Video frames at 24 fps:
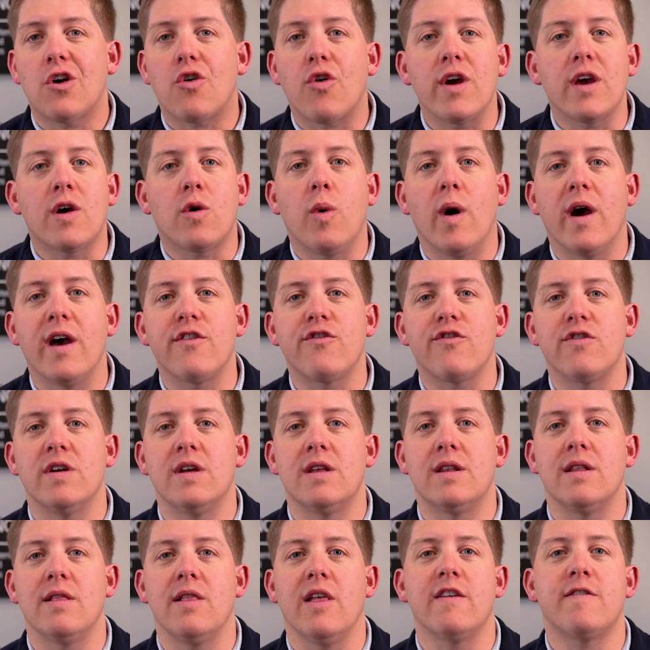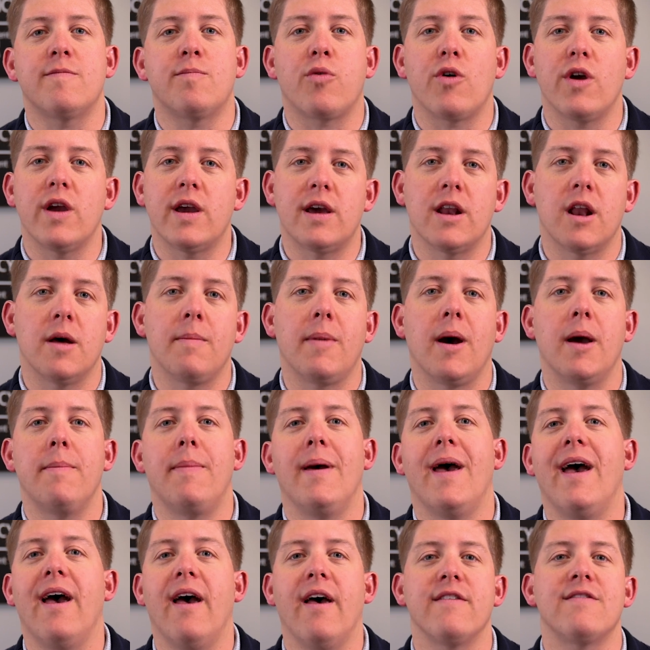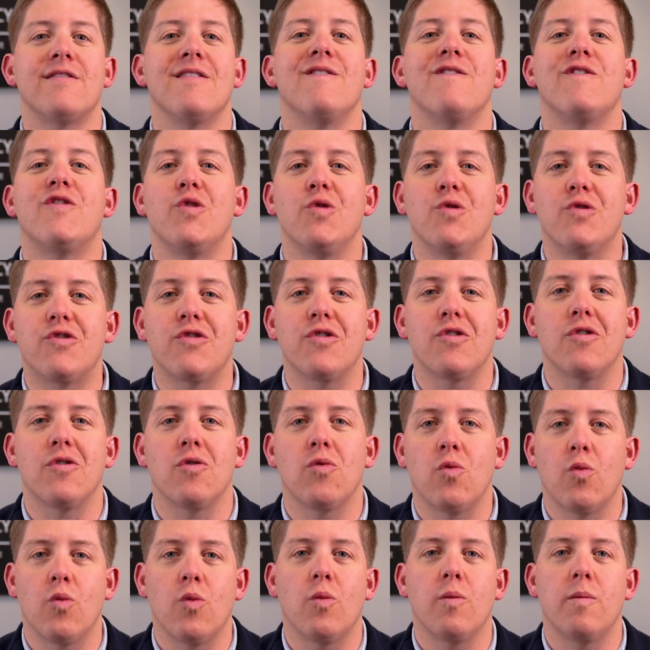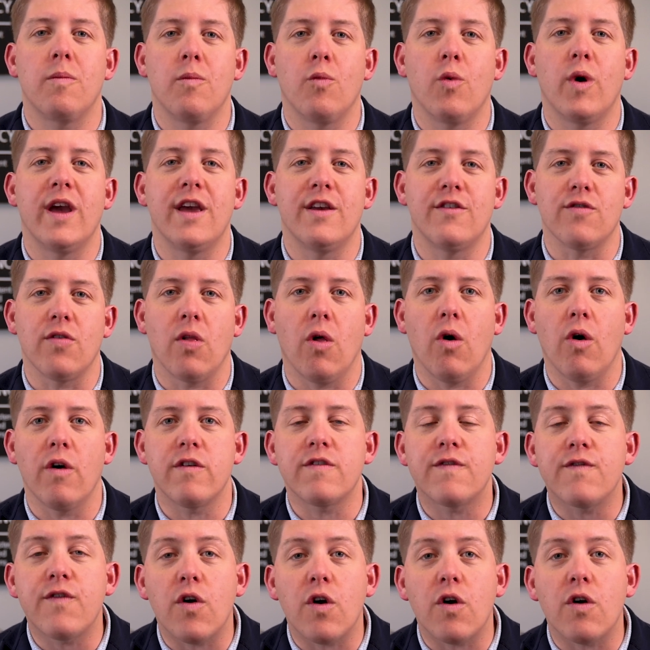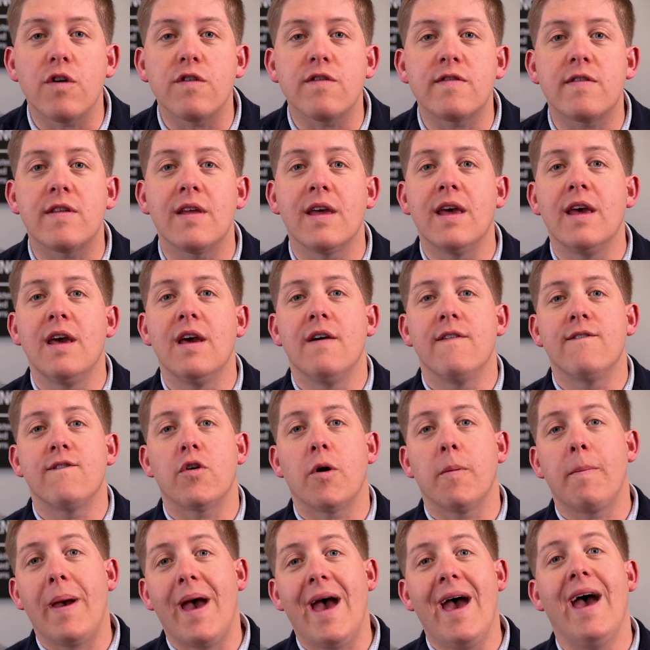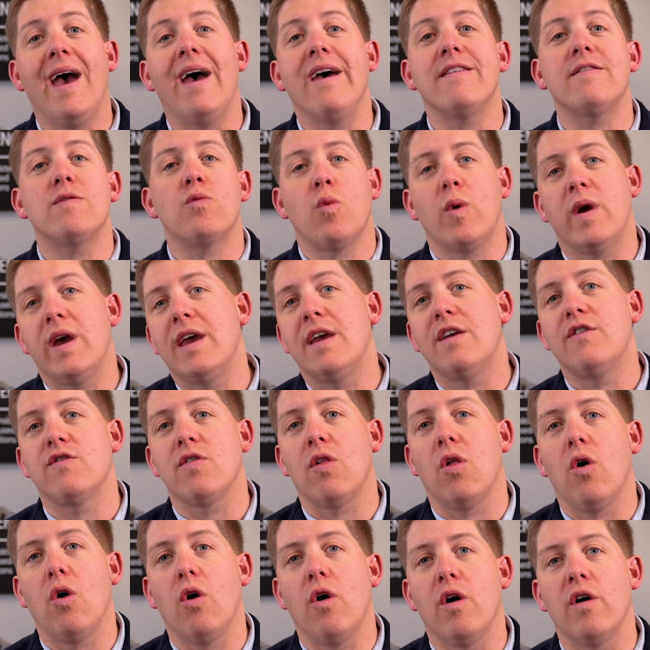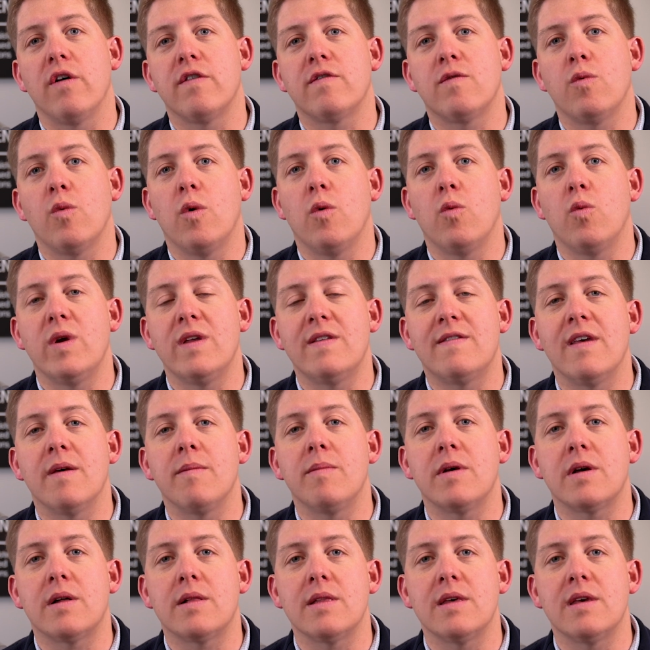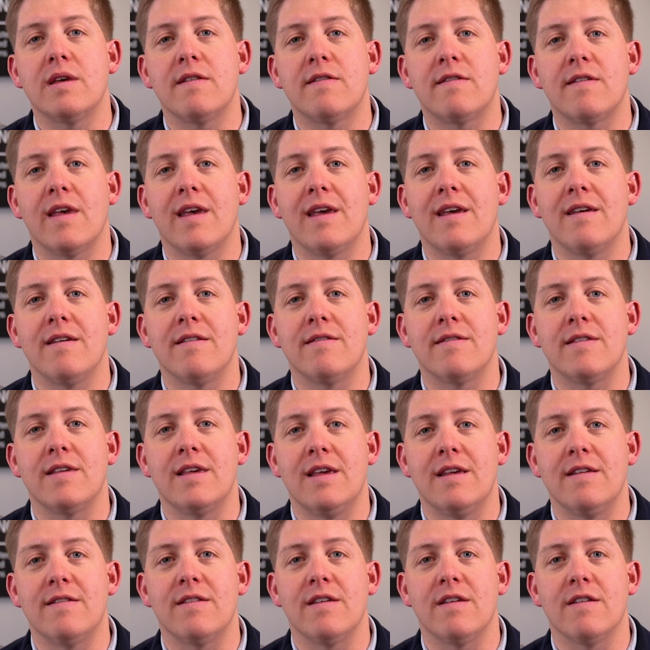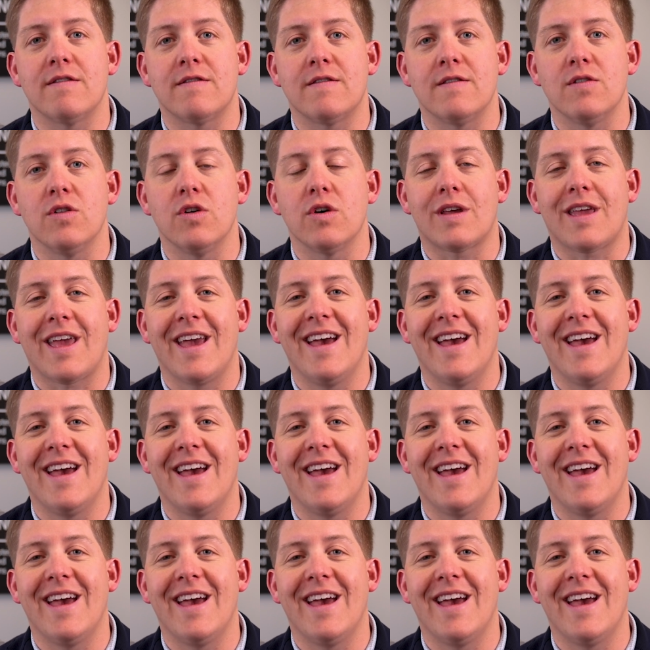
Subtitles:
Great question. Let's break it up by past and future wage loss. First, for past wage loss, what we typically say is the easiest to look